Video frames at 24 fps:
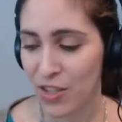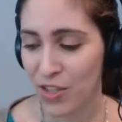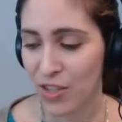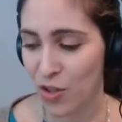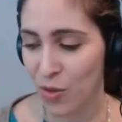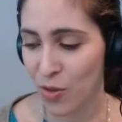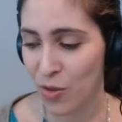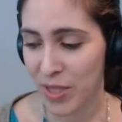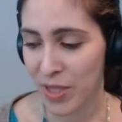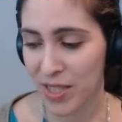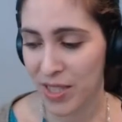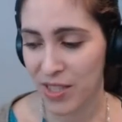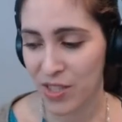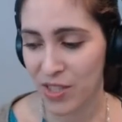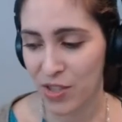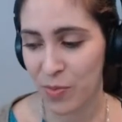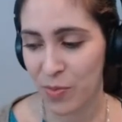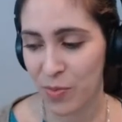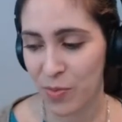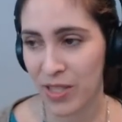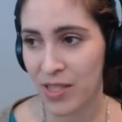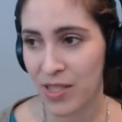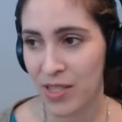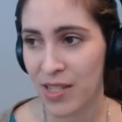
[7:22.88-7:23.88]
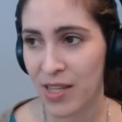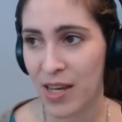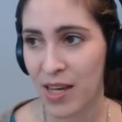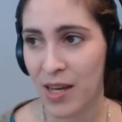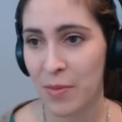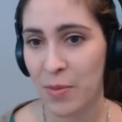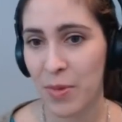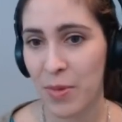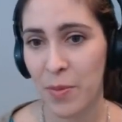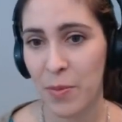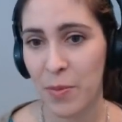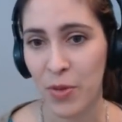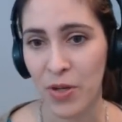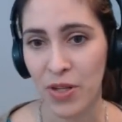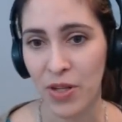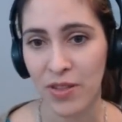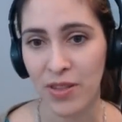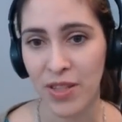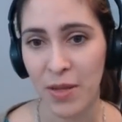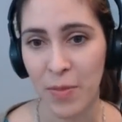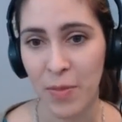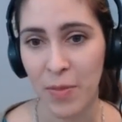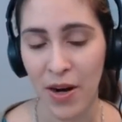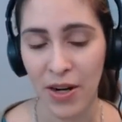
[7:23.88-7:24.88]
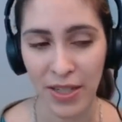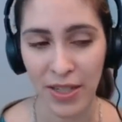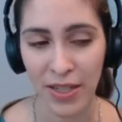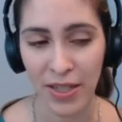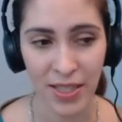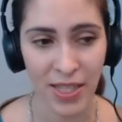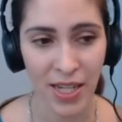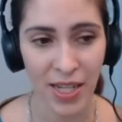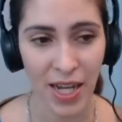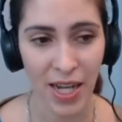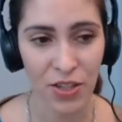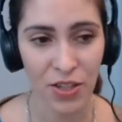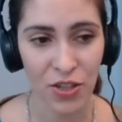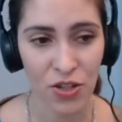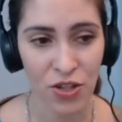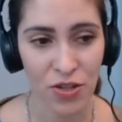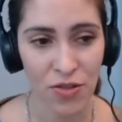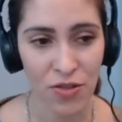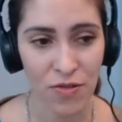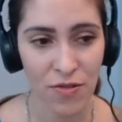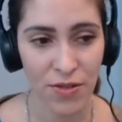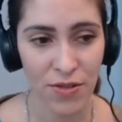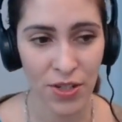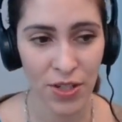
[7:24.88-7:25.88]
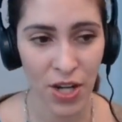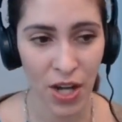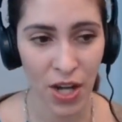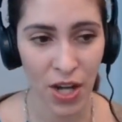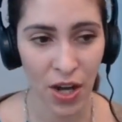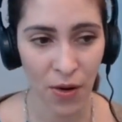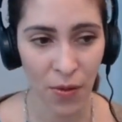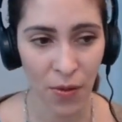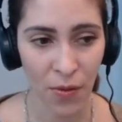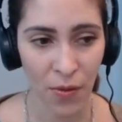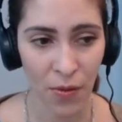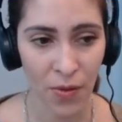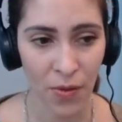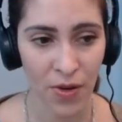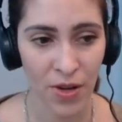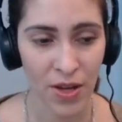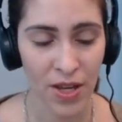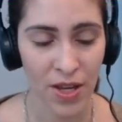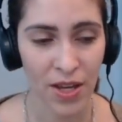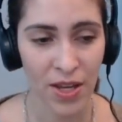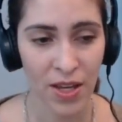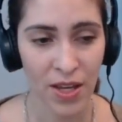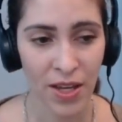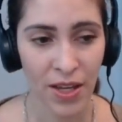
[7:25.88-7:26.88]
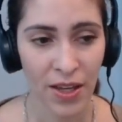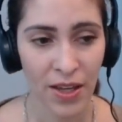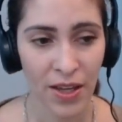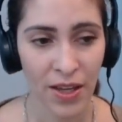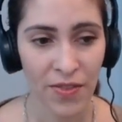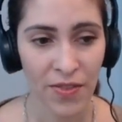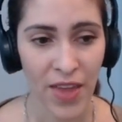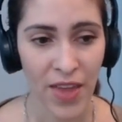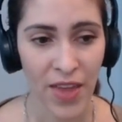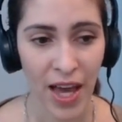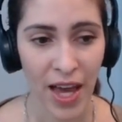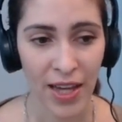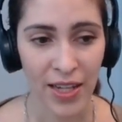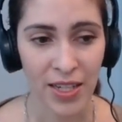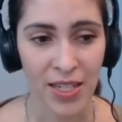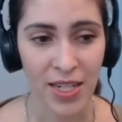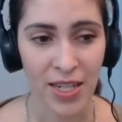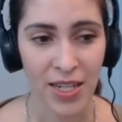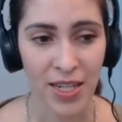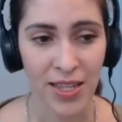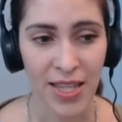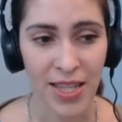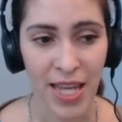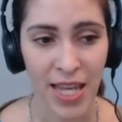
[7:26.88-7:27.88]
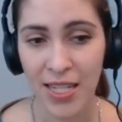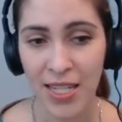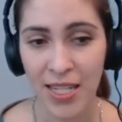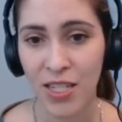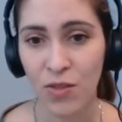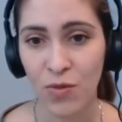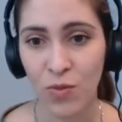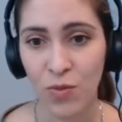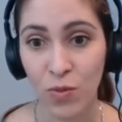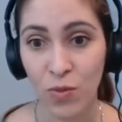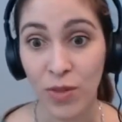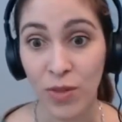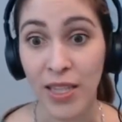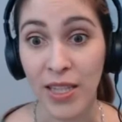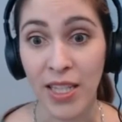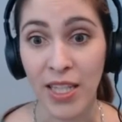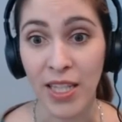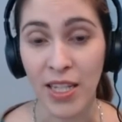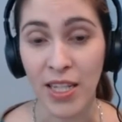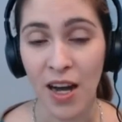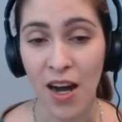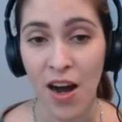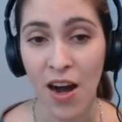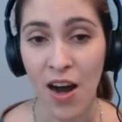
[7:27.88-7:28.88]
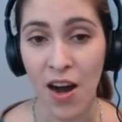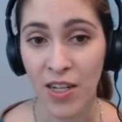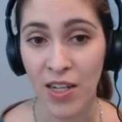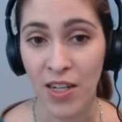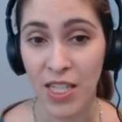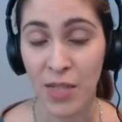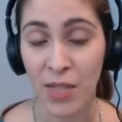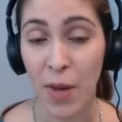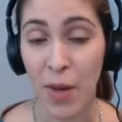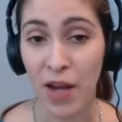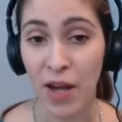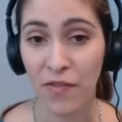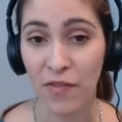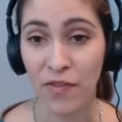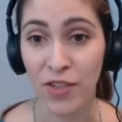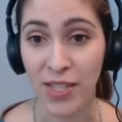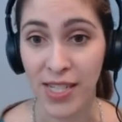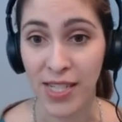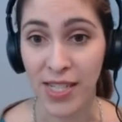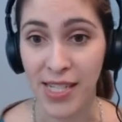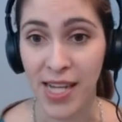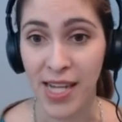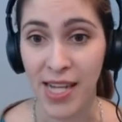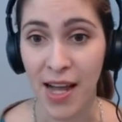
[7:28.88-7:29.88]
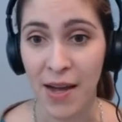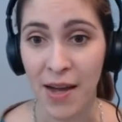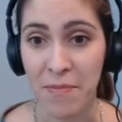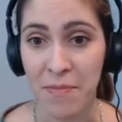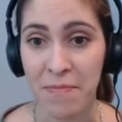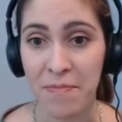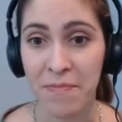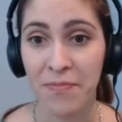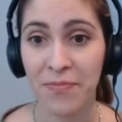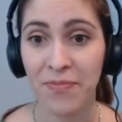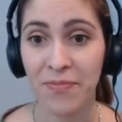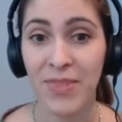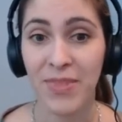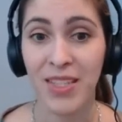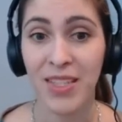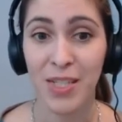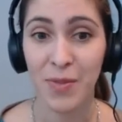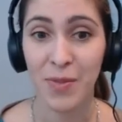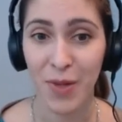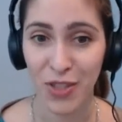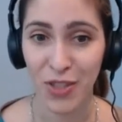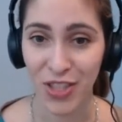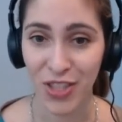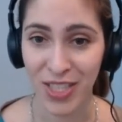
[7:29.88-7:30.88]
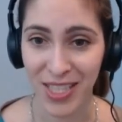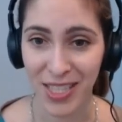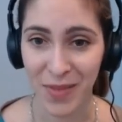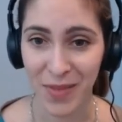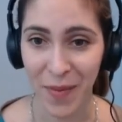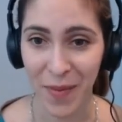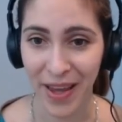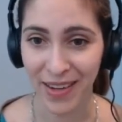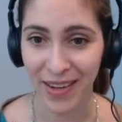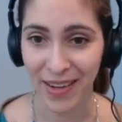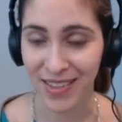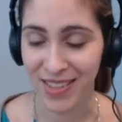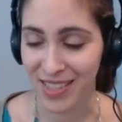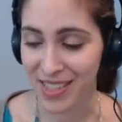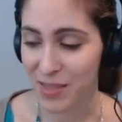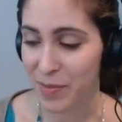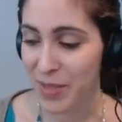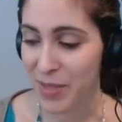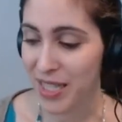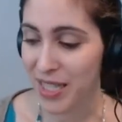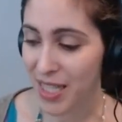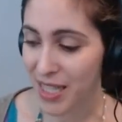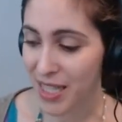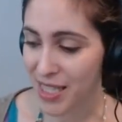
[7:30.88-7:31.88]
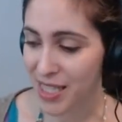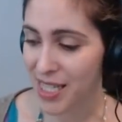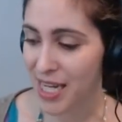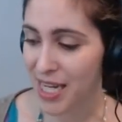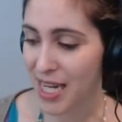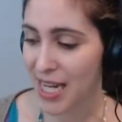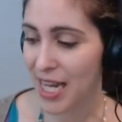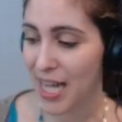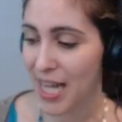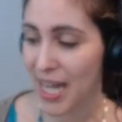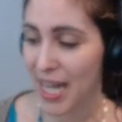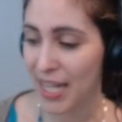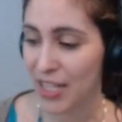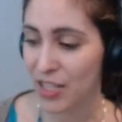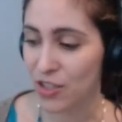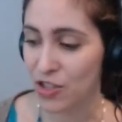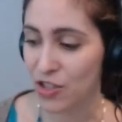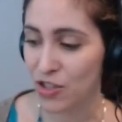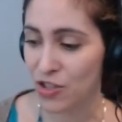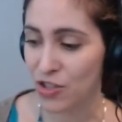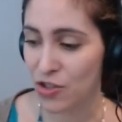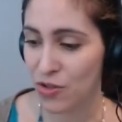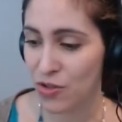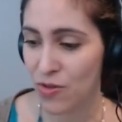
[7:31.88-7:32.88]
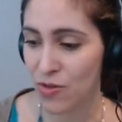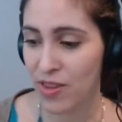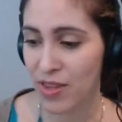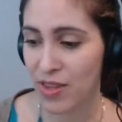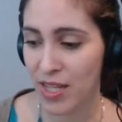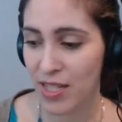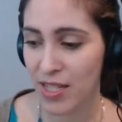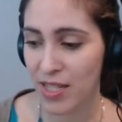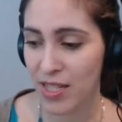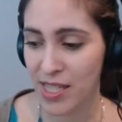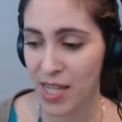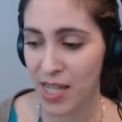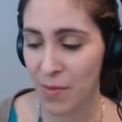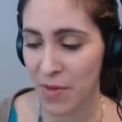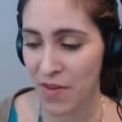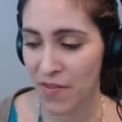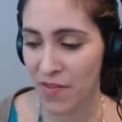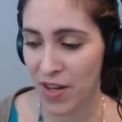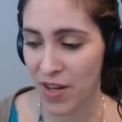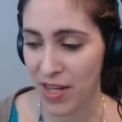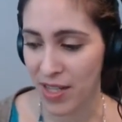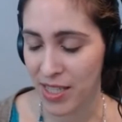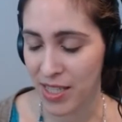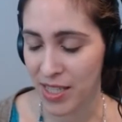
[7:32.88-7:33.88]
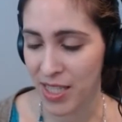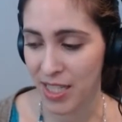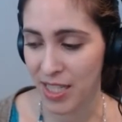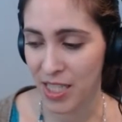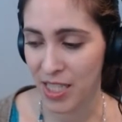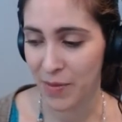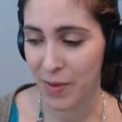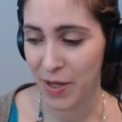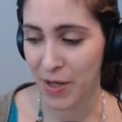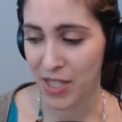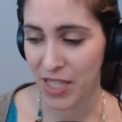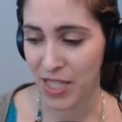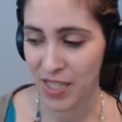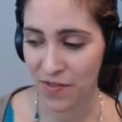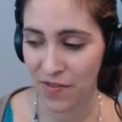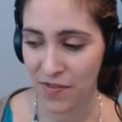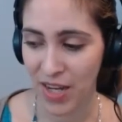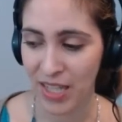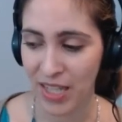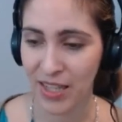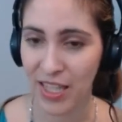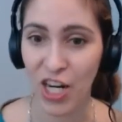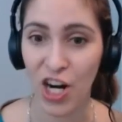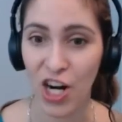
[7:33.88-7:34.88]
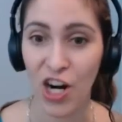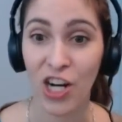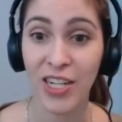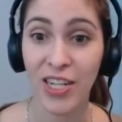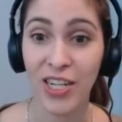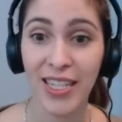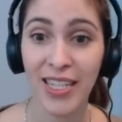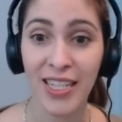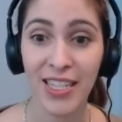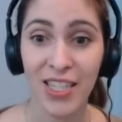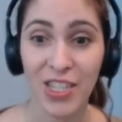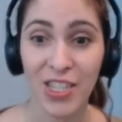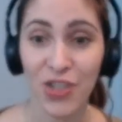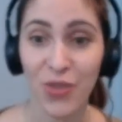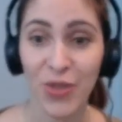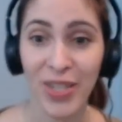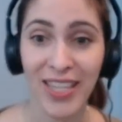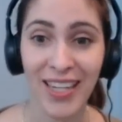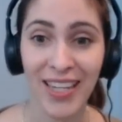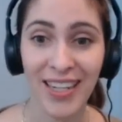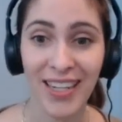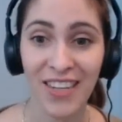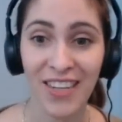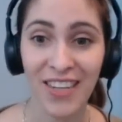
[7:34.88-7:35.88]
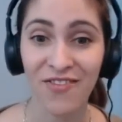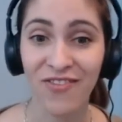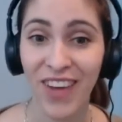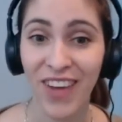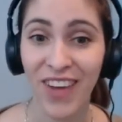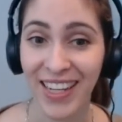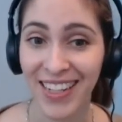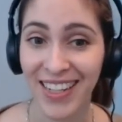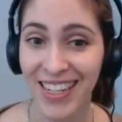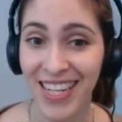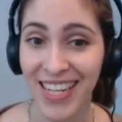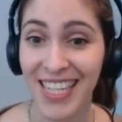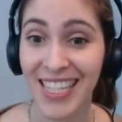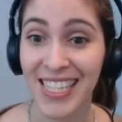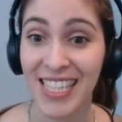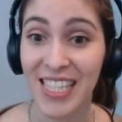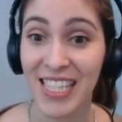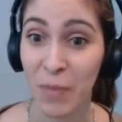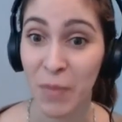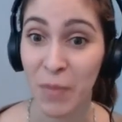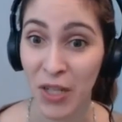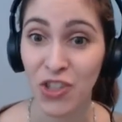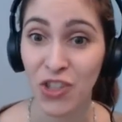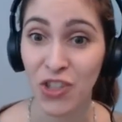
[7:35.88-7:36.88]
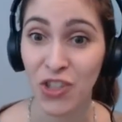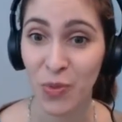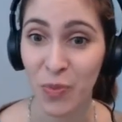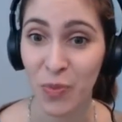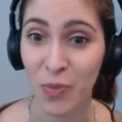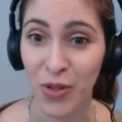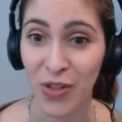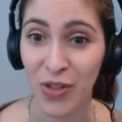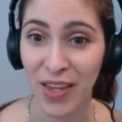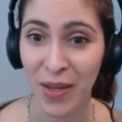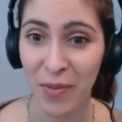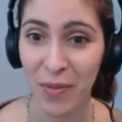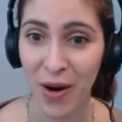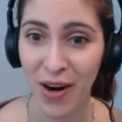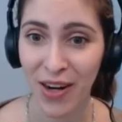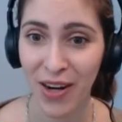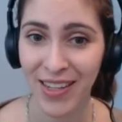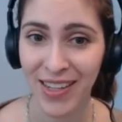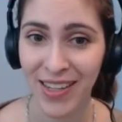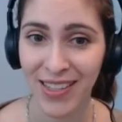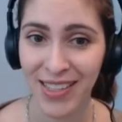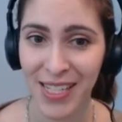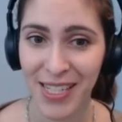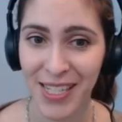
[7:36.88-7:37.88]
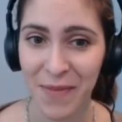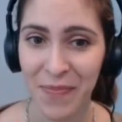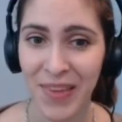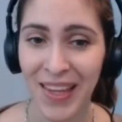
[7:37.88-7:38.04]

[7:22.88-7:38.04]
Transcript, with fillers: You know, because you're bringing up birthday parties, I do know that that is a really hard spot for some, especially its parents, because I do think some of us experience the fact that our kids don't get invited as much to birthday parties,